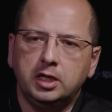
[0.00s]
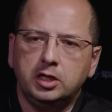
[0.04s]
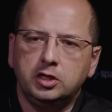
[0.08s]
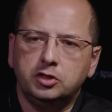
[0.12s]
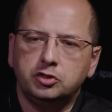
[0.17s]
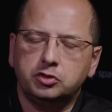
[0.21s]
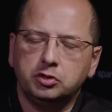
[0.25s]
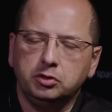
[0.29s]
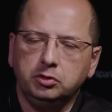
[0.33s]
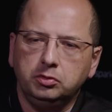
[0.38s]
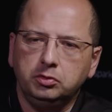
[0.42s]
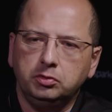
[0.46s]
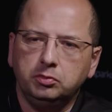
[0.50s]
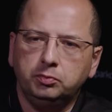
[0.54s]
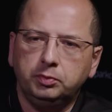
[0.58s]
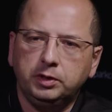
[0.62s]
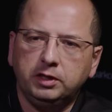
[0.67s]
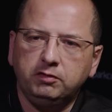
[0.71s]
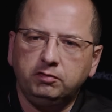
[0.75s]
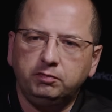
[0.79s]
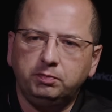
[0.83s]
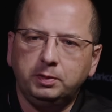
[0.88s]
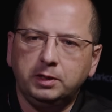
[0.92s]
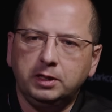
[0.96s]
So
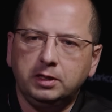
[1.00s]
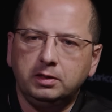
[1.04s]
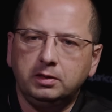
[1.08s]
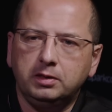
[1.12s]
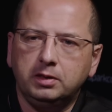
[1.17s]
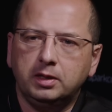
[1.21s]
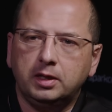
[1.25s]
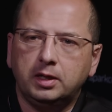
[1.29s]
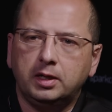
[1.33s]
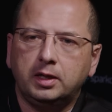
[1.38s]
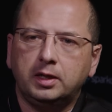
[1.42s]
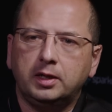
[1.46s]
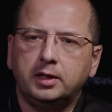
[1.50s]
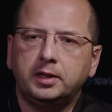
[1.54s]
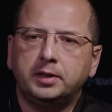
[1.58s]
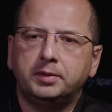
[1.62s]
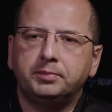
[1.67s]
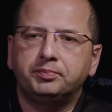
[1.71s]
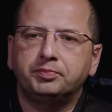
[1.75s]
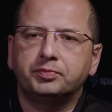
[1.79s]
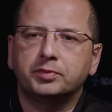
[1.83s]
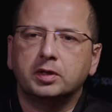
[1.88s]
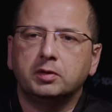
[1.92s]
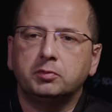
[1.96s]
we've been
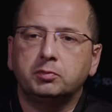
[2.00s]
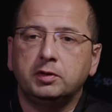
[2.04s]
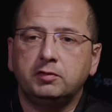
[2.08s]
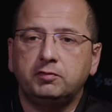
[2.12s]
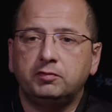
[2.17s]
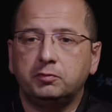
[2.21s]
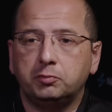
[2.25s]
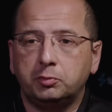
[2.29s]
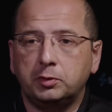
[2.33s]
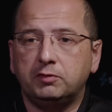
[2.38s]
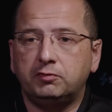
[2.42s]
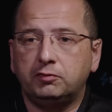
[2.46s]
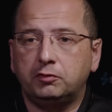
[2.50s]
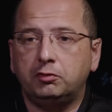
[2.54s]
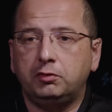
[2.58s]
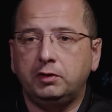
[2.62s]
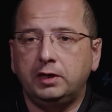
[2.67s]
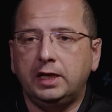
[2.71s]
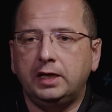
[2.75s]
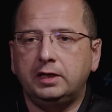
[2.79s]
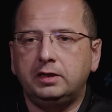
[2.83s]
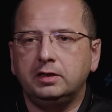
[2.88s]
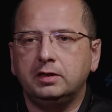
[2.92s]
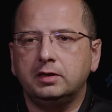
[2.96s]
um, we've we've
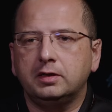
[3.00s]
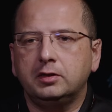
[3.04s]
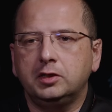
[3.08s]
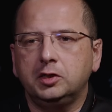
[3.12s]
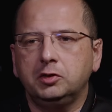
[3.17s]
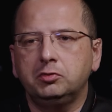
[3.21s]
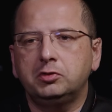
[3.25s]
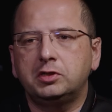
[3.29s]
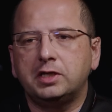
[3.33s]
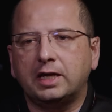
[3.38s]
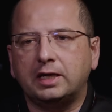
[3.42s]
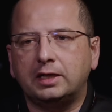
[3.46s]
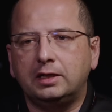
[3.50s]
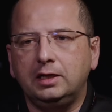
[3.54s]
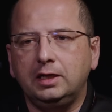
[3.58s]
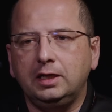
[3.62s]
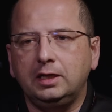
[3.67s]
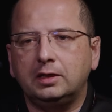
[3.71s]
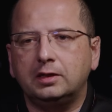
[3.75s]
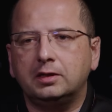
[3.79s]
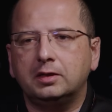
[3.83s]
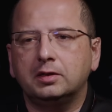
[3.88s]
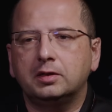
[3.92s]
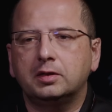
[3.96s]
created a new
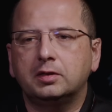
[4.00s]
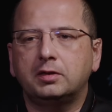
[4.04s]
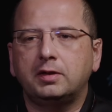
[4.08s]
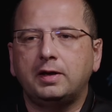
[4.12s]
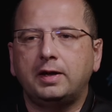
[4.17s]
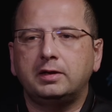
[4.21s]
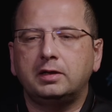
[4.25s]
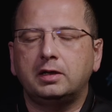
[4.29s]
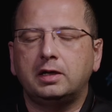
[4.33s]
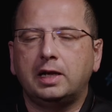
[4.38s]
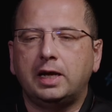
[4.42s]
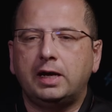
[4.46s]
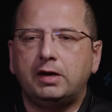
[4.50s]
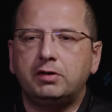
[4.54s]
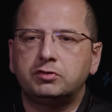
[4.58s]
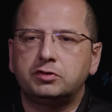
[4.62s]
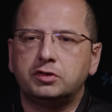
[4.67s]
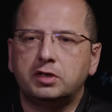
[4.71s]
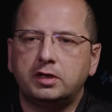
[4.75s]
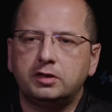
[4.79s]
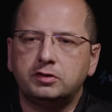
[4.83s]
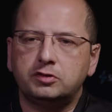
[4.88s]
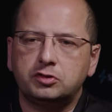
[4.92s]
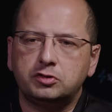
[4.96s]
technique that allows
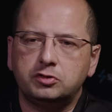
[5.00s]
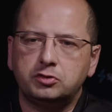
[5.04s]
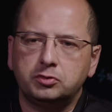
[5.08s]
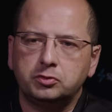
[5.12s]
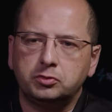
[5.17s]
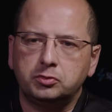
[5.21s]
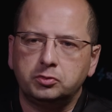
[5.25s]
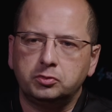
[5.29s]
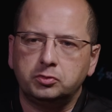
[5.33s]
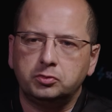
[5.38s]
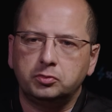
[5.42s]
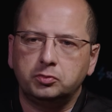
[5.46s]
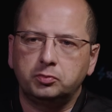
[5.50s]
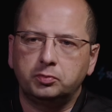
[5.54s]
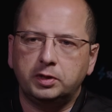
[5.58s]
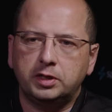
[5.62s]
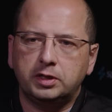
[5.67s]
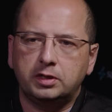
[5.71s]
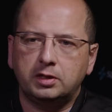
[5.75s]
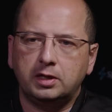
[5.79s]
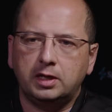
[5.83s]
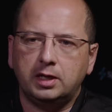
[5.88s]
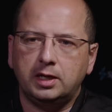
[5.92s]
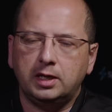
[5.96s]
us to
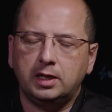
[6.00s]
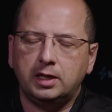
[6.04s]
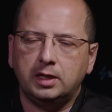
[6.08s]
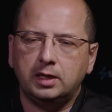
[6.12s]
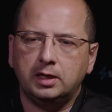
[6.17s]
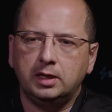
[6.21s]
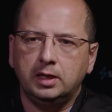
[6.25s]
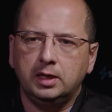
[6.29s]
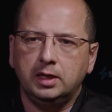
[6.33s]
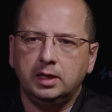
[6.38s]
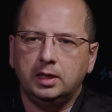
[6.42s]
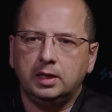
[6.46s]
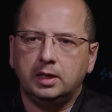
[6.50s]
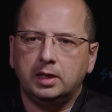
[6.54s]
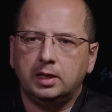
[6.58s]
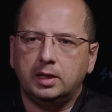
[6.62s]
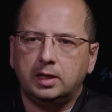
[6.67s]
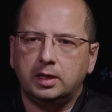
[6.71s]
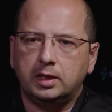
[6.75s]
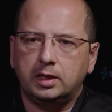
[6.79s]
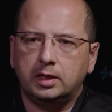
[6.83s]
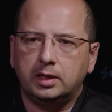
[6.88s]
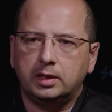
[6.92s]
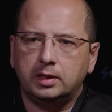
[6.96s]
with a
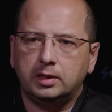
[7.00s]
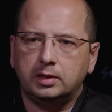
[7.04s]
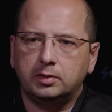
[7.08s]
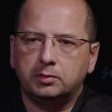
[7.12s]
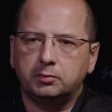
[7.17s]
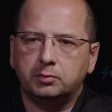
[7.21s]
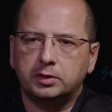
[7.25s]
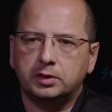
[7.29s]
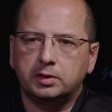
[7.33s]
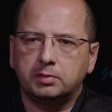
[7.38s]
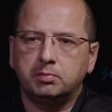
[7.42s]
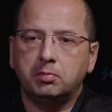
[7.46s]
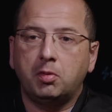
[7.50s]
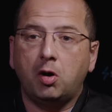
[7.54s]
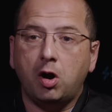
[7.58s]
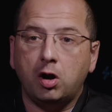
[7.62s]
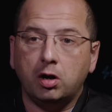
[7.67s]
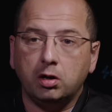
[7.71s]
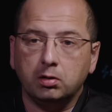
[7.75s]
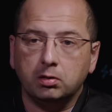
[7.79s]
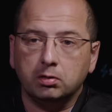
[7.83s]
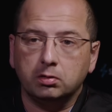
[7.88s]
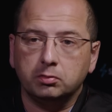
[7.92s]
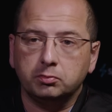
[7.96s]
uh, with a
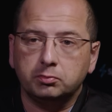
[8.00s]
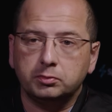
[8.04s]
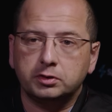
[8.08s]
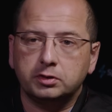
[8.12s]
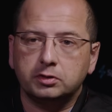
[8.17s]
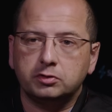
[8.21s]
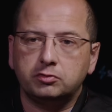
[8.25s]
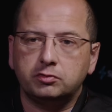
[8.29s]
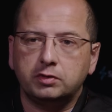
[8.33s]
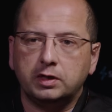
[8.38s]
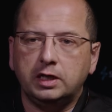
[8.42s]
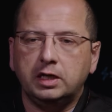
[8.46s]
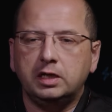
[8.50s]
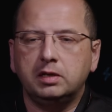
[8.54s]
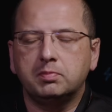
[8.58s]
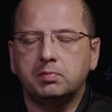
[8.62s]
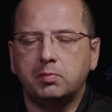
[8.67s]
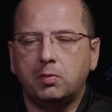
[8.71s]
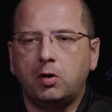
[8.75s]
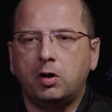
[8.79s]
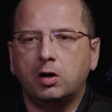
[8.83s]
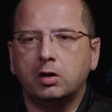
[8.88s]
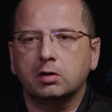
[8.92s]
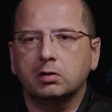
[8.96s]
model, with a trained
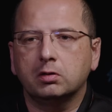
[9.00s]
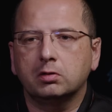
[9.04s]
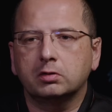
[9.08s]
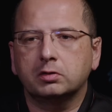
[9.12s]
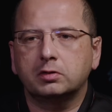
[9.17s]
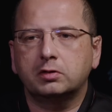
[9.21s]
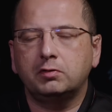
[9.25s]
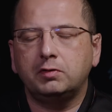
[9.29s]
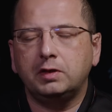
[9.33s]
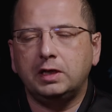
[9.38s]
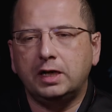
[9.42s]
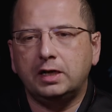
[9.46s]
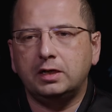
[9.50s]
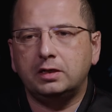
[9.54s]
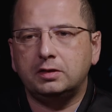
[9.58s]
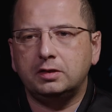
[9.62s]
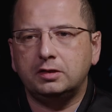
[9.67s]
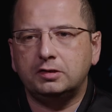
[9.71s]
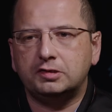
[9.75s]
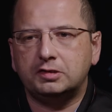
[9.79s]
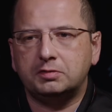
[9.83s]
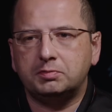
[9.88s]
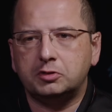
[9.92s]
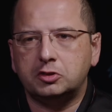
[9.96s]
model, create
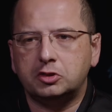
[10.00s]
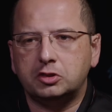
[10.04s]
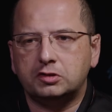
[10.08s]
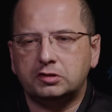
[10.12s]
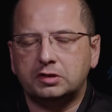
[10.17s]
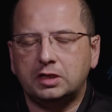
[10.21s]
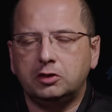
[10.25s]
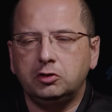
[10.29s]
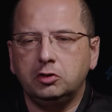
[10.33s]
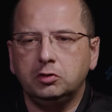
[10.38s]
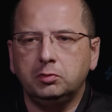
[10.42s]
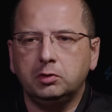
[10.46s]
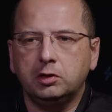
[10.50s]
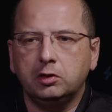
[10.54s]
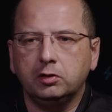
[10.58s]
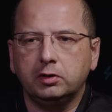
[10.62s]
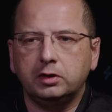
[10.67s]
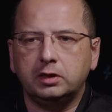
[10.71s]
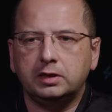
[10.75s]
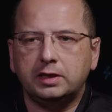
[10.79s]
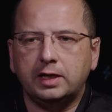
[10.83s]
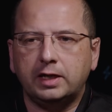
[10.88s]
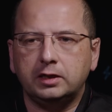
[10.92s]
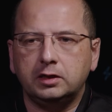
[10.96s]
these images. Now, you would look
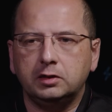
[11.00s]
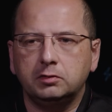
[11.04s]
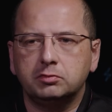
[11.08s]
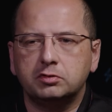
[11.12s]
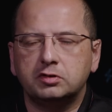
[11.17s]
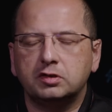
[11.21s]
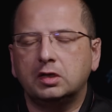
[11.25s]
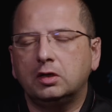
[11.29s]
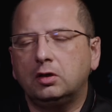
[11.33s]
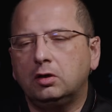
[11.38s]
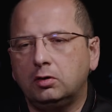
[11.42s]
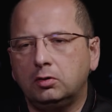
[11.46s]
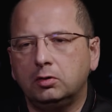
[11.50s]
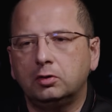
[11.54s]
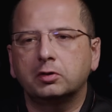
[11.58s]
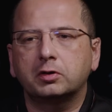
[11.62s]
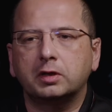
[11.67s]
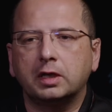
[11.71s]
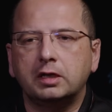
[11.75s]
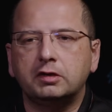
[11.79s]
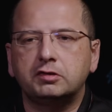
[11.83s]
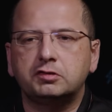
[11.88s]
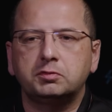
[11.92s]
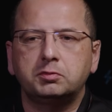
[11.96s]
at that and you would say, oh,
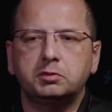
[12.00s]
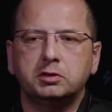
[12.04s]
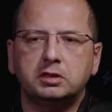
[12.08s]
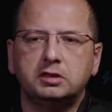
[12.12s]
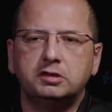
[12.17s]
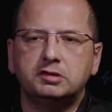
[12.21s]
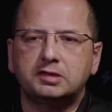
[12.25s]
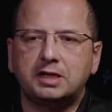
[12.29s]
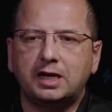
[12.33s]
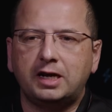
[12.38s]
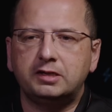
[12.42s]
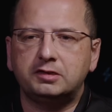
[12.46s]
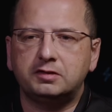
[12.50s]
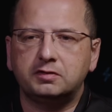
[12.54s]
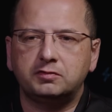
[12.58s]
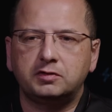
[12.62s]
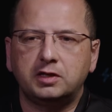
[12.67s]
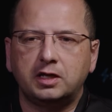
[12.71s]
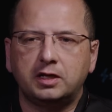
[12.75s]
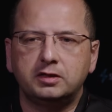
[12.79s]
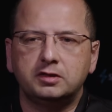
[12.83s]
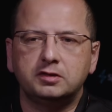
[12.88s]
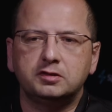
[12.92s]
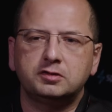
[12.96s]
okay, so what these guys have
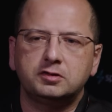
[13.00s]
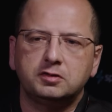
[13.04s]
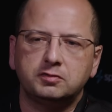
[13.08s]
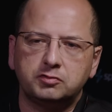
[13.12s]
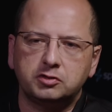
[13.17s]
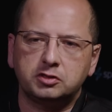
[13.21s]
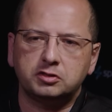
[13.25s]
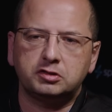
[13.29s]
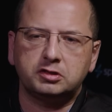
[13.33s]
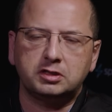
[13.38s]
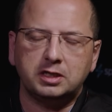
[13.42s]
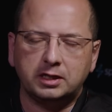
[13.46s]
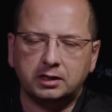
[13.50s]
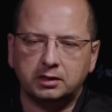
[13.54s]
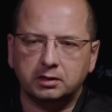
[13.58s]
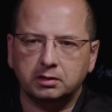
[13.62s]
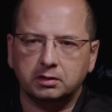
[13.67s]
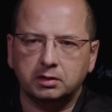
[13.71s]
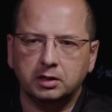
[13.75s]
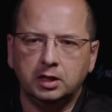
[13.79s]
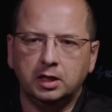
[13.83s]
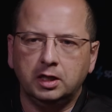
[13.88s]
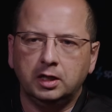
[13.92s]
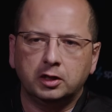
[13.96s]
done is they've just
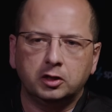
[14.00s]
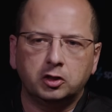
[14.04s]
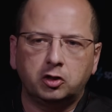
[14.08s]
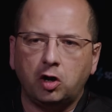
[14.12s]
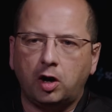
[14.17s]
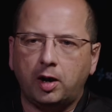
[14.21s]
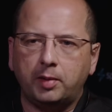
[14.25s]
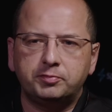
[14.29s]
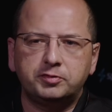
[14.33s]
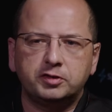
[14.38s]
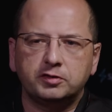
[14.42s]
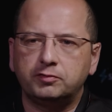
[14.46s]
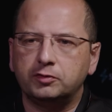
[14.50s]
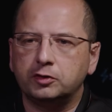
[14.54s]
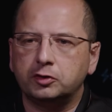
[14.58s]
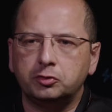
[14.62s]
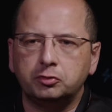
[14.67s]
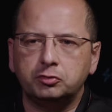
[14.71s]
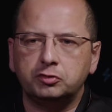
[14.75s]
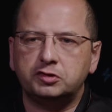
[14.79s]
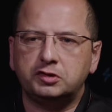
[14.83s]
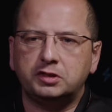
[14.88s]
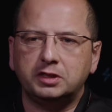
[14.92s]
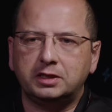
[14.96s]
taken gobs of
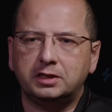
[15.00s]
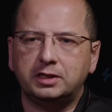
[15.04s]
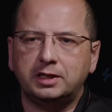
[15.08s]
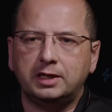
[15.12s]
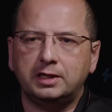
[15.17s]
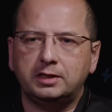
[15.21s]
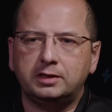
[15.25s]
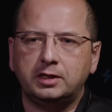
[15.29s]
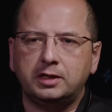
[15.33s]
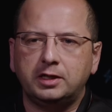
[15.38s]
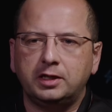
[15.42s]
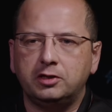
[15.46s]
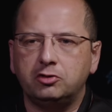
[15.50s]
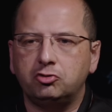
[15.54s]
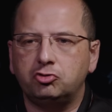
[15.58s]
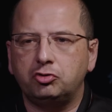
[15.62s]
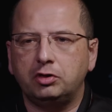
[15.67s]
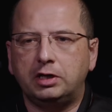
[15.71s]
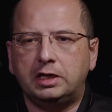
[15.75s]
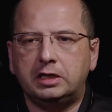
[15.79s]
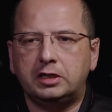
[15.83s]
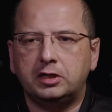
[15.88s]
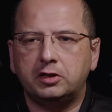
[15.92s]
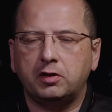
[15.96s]
acoustic data and
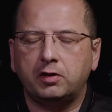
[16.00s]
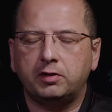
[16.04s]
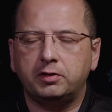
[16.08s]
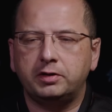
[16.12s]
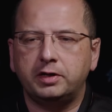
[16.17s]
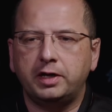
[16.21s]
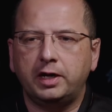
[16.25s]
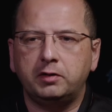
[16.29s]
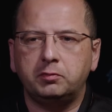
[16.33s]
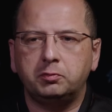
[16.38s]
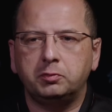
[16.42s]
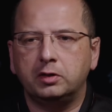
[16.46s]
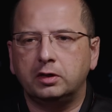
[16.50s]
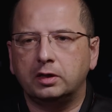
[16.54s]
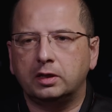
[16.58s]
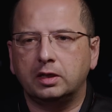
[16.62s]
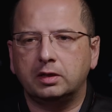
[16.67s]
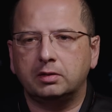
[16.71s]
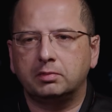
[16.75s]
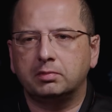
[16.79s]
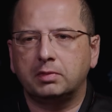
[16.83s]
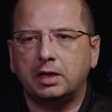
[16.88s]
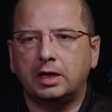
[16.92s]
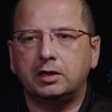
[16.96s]
trained it on a network
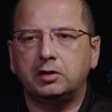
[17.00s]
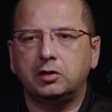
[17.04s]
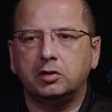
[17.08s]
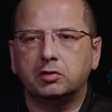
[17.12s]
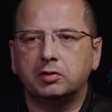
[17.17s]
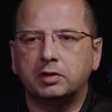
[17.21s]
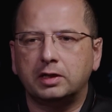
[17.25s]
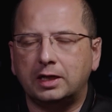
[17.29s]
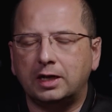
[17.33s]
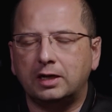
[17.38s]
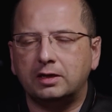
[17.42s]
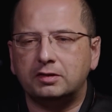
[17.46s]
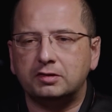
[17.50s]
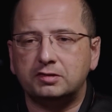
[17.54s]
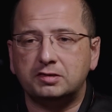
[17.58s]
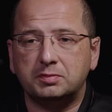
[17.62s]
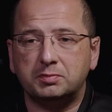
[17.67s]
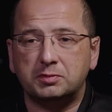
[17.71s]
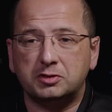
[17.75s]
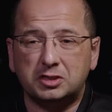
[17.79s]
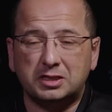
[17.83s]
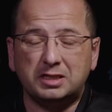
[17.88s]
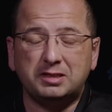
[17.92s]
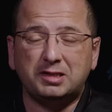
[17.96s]
and, and you know, they get this
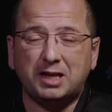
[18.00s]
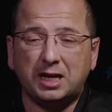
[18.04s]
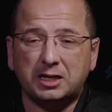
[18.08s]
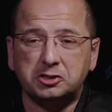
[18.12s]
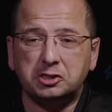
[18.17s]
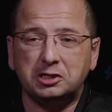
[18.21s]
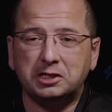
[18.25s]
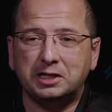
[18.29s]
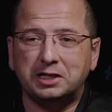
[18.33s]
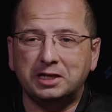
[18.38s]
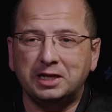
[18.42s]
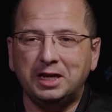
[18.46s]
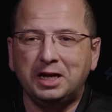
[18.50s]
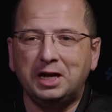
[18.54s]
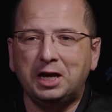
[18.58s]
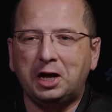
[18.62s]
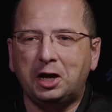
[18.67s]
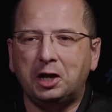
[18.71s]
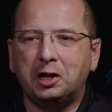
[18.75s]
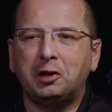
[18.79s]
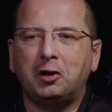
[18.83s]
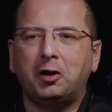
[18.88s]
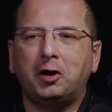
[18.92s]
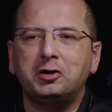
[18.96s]
image. There's actually
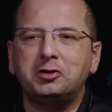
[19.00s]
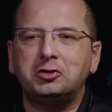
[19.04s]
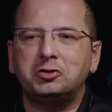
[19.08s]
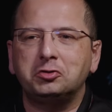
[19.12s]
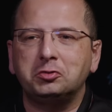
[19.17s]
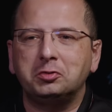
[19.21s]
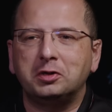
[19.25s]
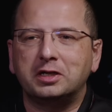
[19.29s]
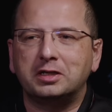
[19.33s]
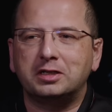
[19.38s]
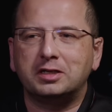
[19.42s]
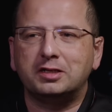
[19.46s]
a lot to it.